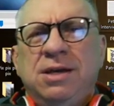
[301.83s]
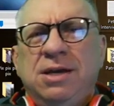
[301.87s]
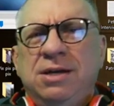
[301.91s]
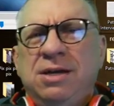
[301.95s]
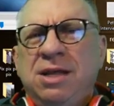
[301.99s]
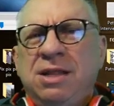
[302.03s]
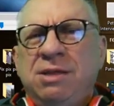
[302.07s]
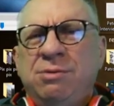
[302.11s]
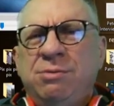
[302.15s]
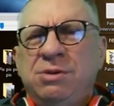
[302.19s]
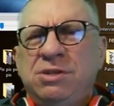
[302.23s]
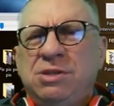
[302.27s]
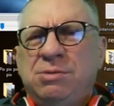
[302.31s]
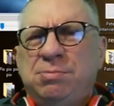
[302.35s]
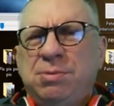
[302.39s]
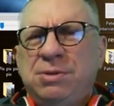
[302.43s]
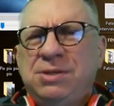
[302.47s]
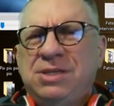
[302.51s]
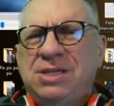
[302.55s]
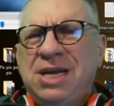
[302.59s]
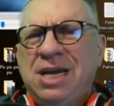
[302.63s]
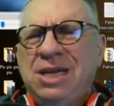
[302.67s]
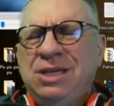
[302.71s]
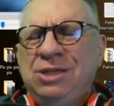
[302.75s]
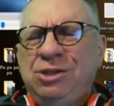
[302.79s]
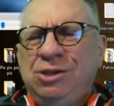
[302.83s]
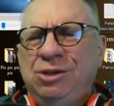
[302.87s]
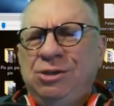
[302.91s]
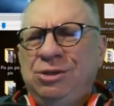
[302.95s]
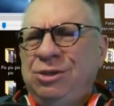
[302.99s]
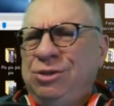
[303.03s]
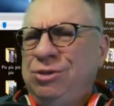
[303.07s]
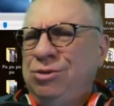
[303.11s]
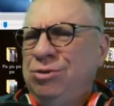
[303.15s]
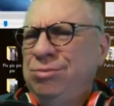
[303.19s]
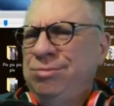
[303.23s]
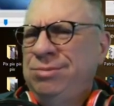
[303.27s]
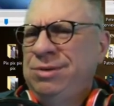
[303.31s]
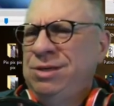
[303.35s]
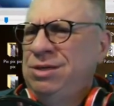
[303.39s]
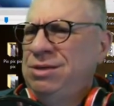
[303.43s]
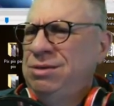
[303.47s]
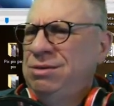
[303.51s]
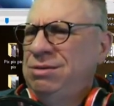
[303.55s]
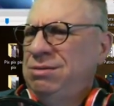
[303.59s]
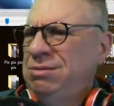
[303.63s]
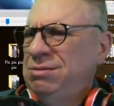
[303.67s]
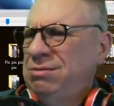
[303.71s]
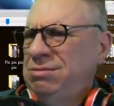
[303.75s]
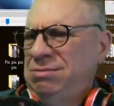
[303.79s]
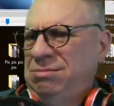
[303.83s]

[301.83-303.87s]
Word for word: In other words, pretend you're human?